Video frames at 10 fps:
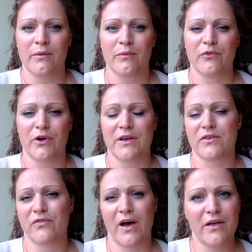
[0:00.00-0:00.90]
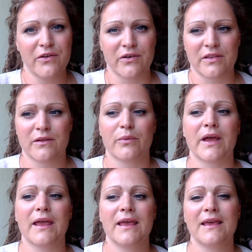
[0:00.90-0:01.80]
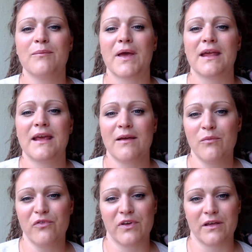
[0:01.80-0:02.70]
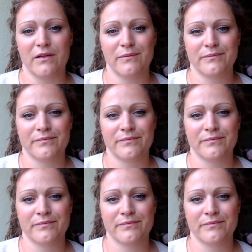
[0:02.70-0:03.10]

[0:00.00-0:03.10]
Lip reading: for his father and the way he made him feel.